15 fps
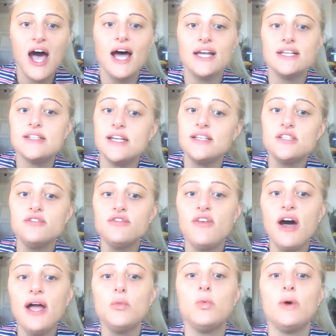
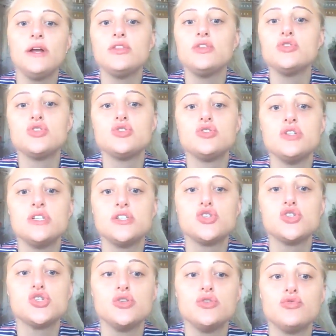identify what the student
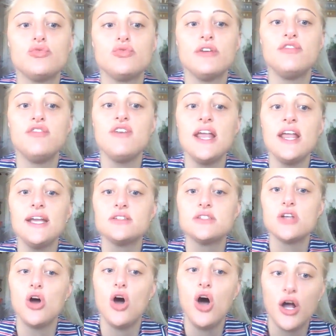should
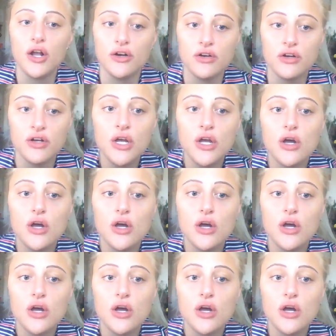reflect on